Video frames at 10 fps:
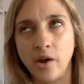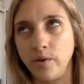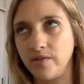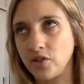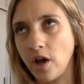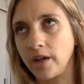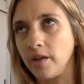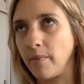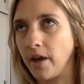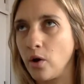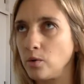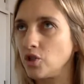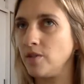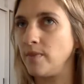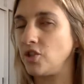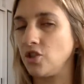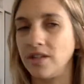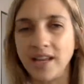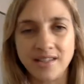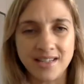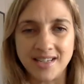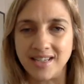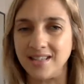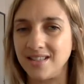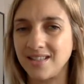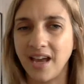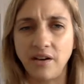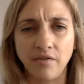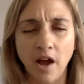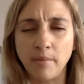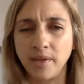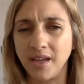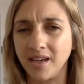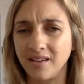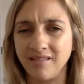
even talking to my coach, she mentioned entities kind of coming